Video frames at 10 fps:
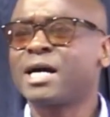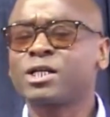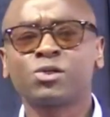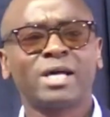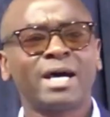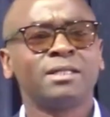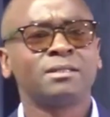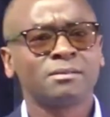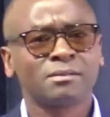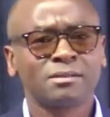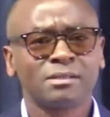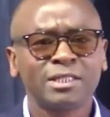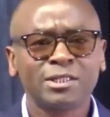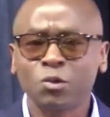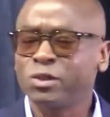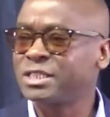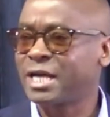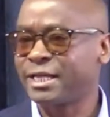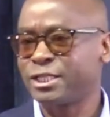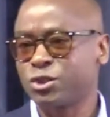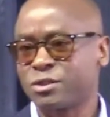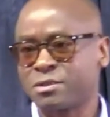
had its own challenges.